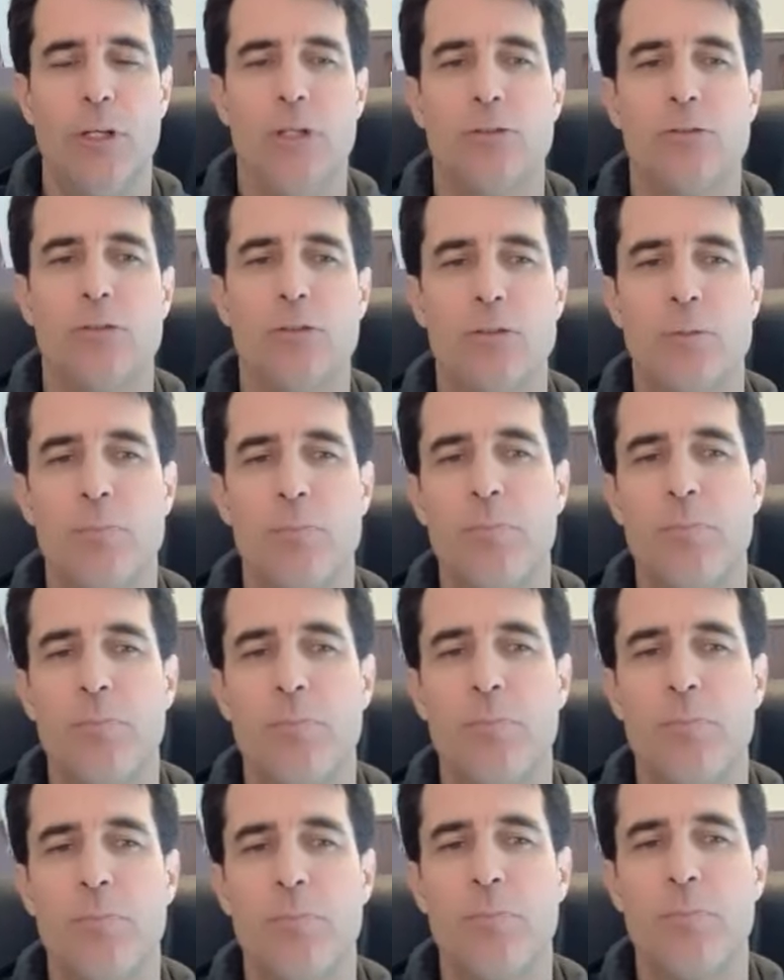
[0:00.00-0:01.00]
So it's
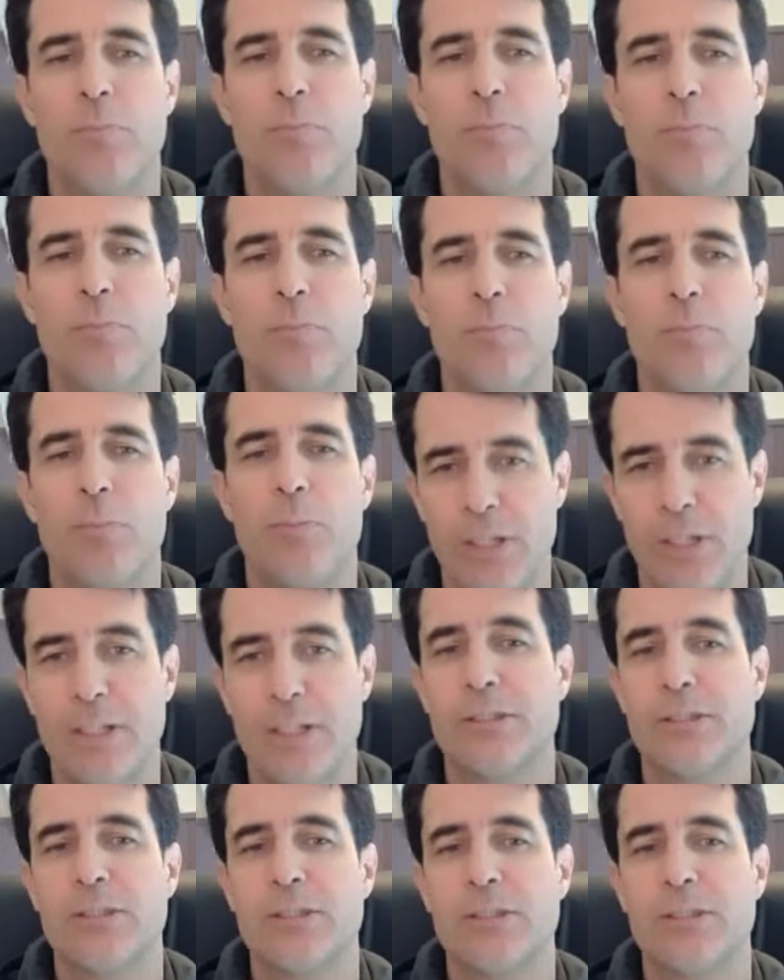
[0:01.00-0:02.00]
important to go over
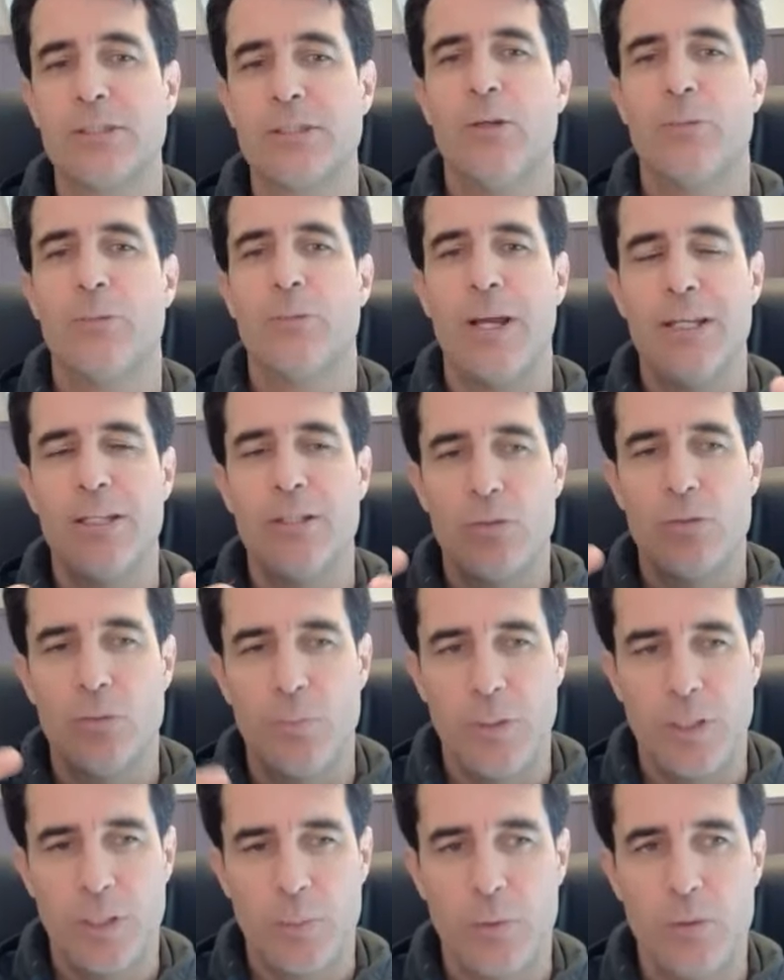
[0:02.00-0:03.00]
this, right, to
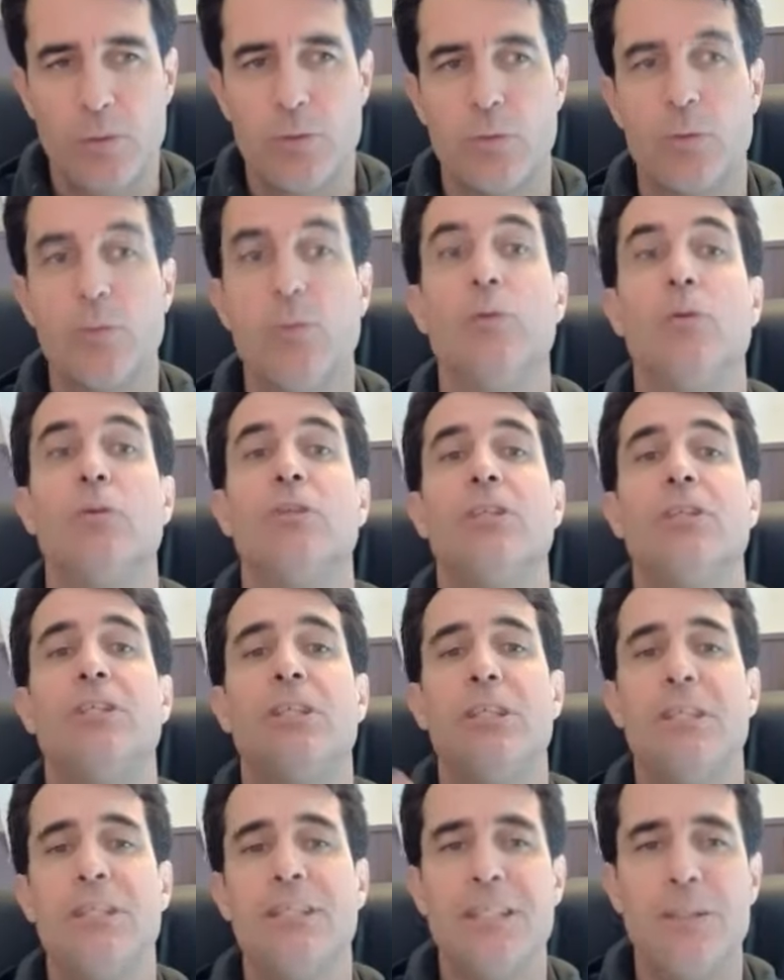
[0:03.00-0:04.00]
be able to
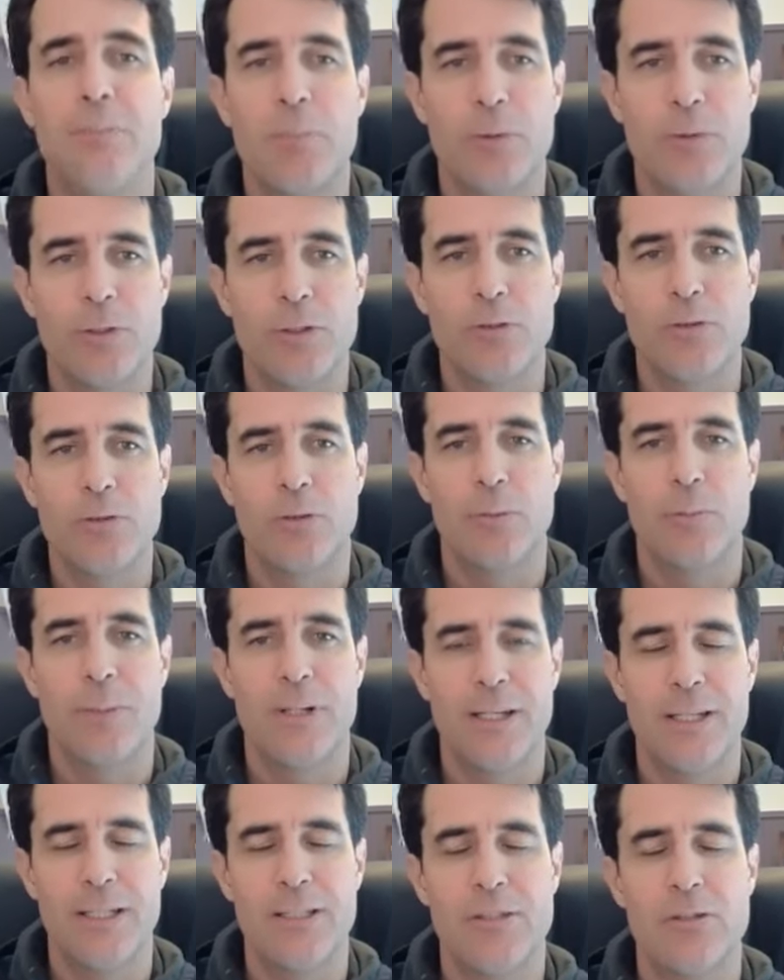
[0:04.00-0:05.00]
dig deeper into the
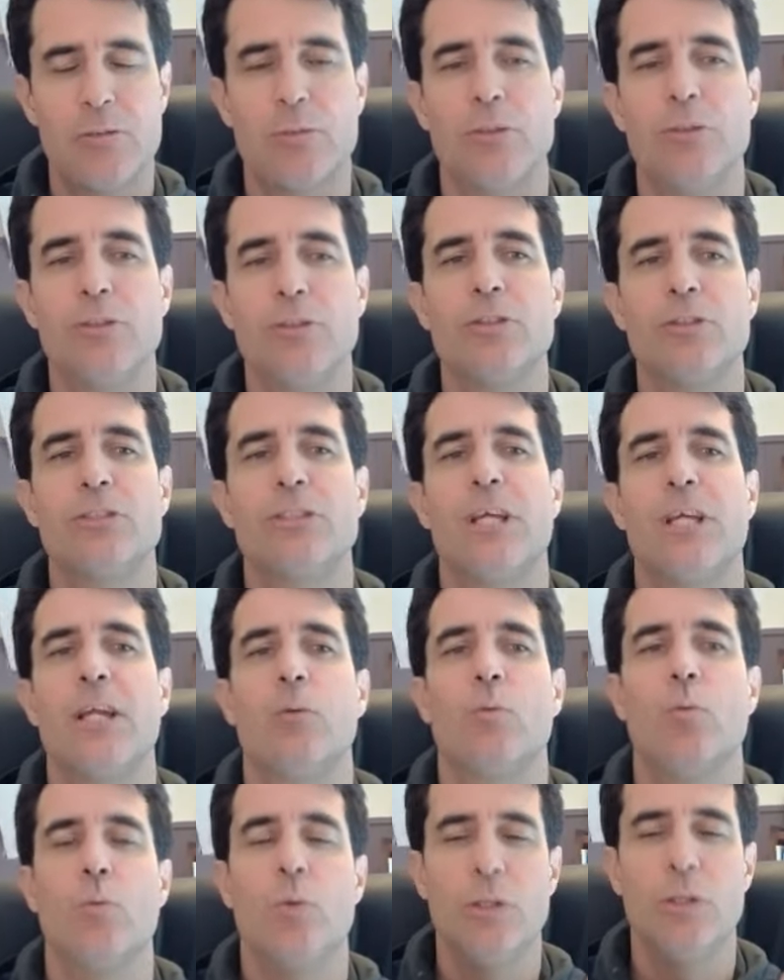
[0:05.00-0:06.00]
mind, to
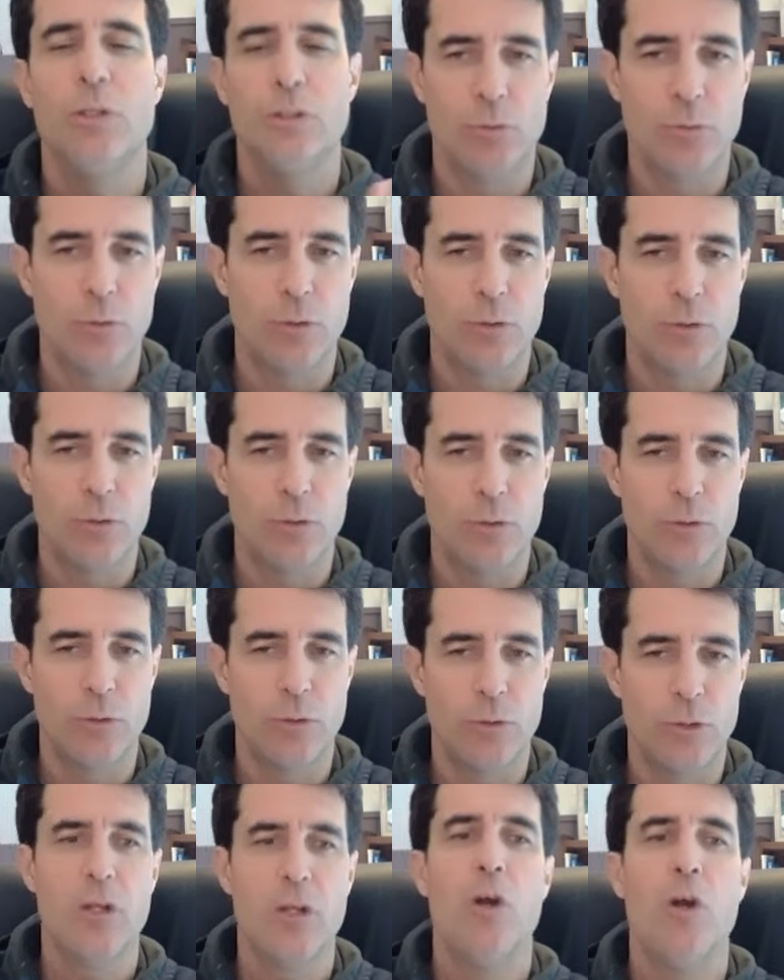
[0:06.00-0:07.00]
understand what's going
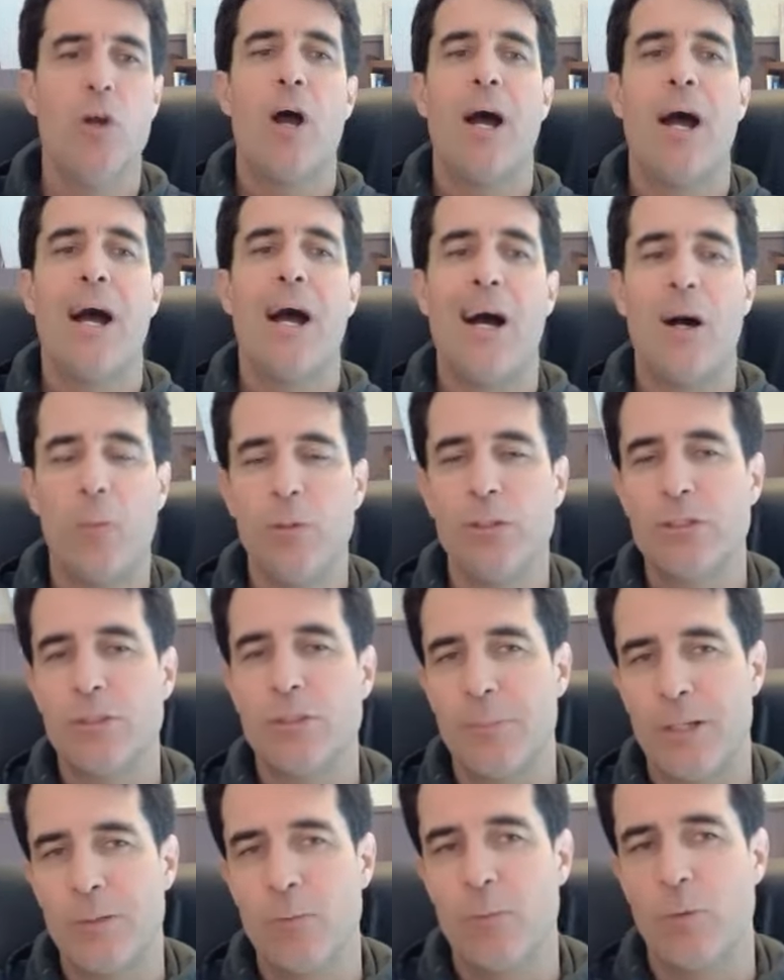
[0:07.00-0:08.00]
on, how is the
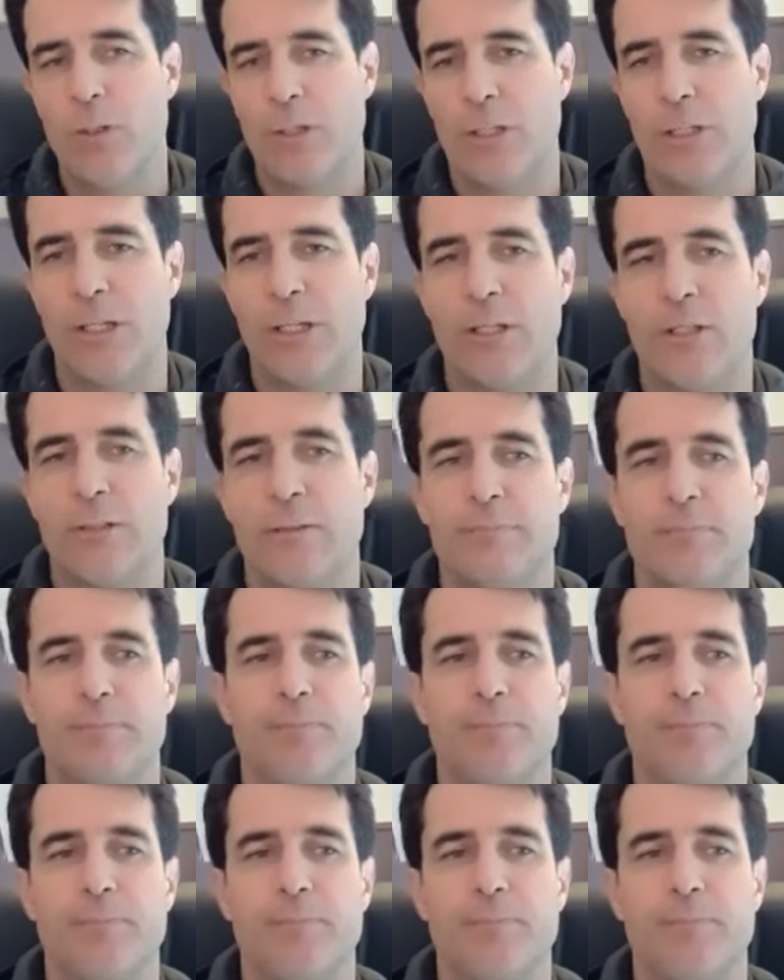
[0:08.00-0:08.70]
mind working.